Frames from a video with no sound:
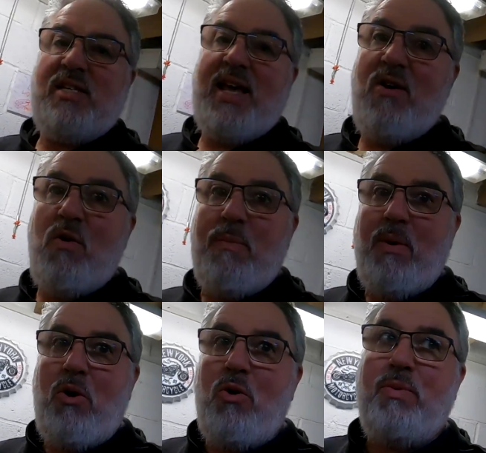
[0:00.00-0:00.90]
tail
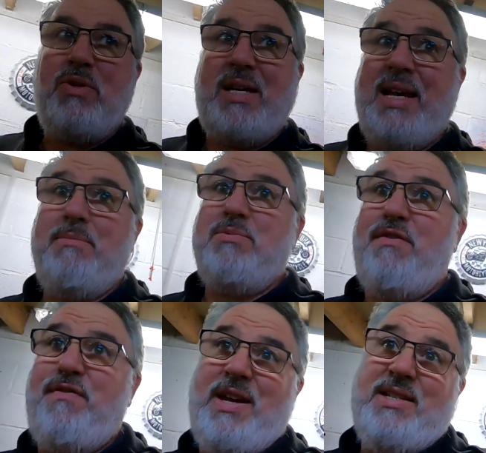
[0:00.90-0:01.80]
bulb to get them to
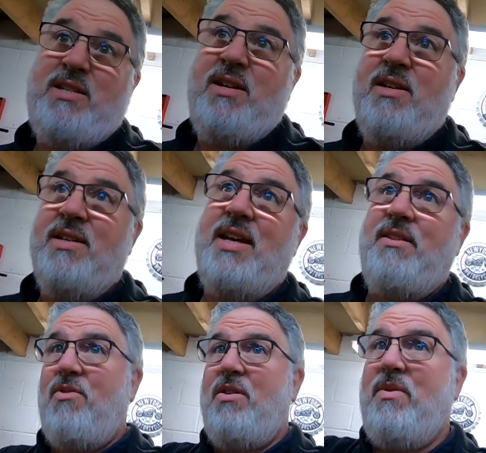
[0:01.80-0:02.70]
fit. Get
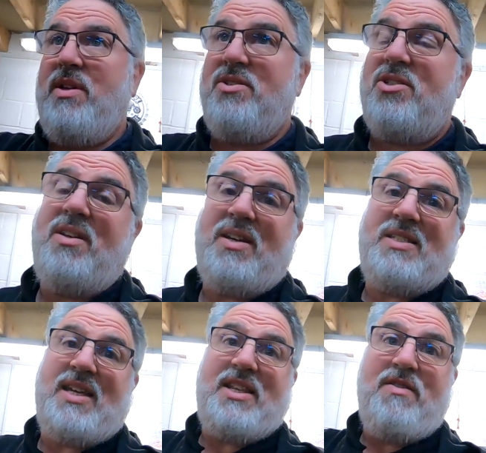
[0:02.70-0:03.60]
the right ones. Like I
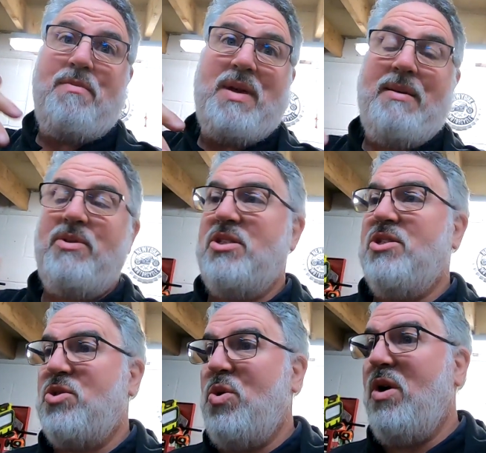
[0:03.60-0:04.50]
said, they're in my Amazon
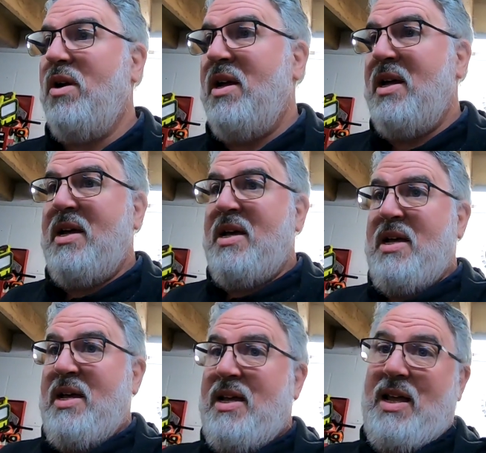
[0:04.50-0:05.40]
store
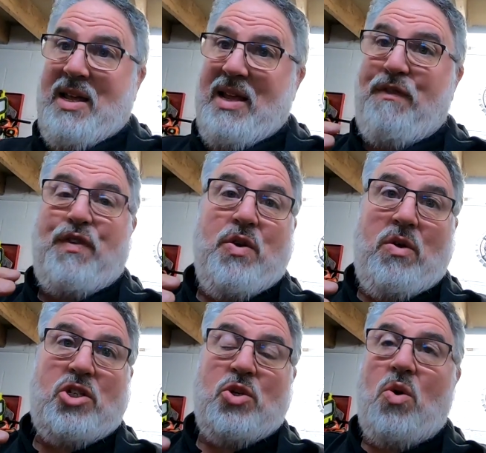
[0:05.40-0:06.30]
if you're
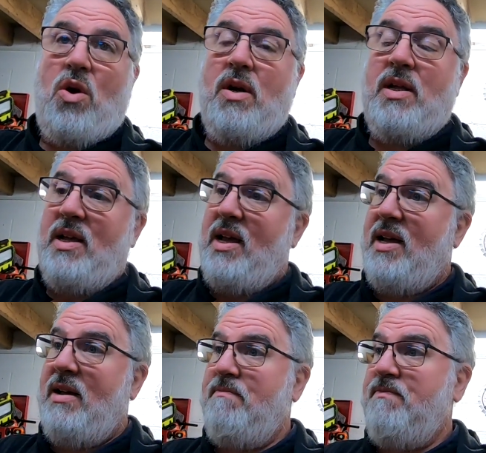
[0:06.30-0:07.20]
not sure.
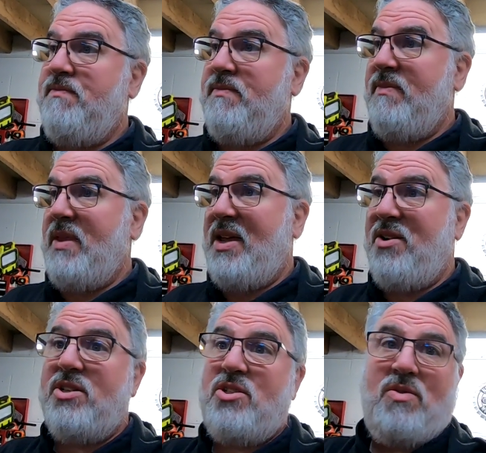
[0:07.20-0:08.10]
And
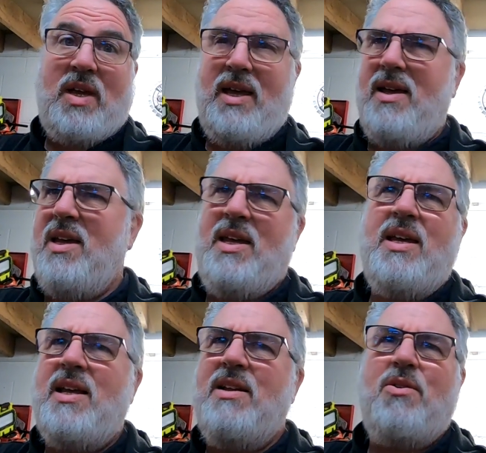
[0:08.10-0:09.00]
I do get
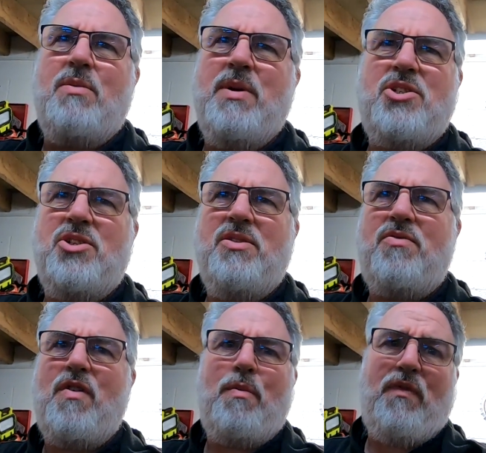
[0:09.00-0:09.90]
a little commission,
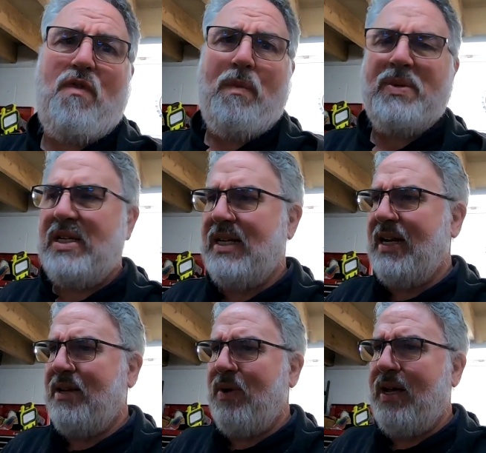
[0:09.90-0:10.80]
3 or 4%
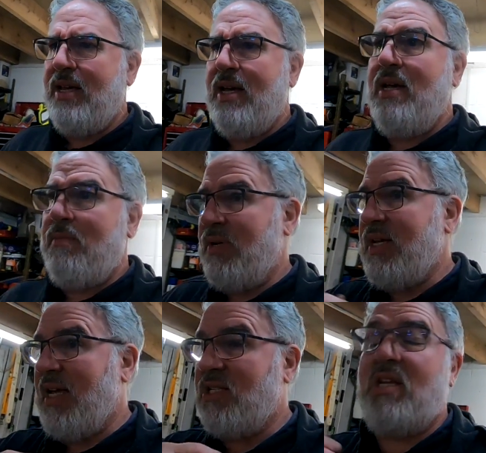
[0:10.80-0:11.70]
anyway. But
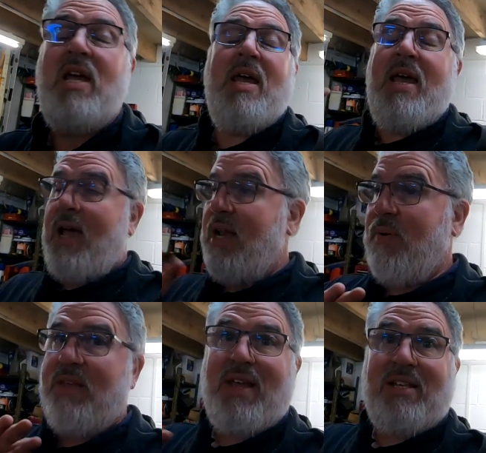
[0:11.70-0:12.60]
yes,
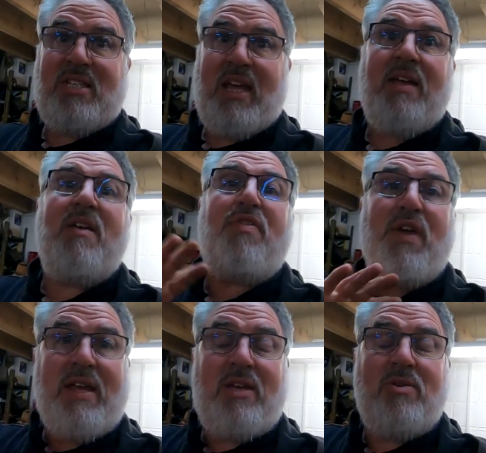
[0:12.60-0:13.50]
anyway, that's it.
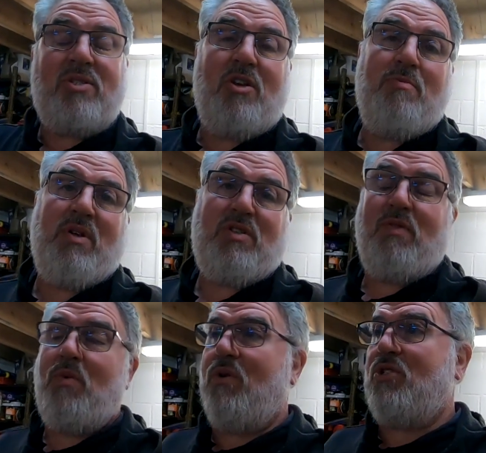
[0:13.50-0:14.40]
Thank you so much
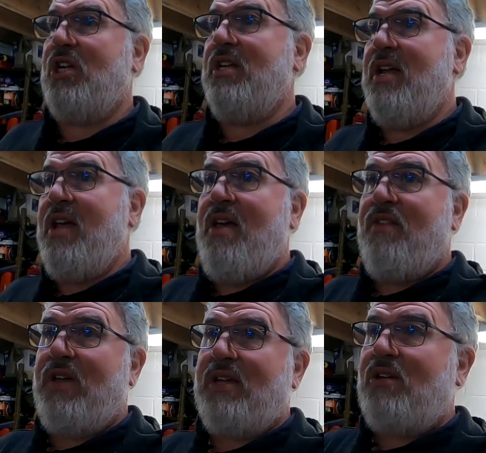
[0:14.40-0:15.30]
for watching.
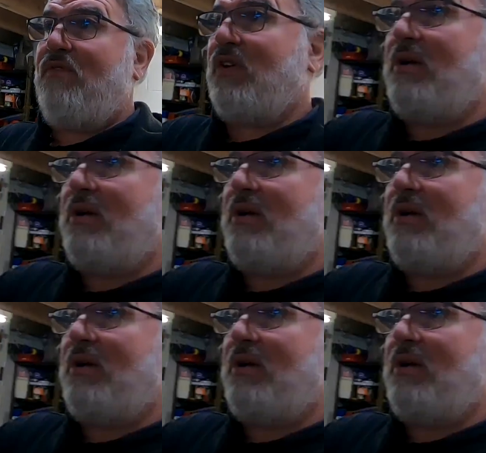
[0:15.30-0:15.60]
Thank you for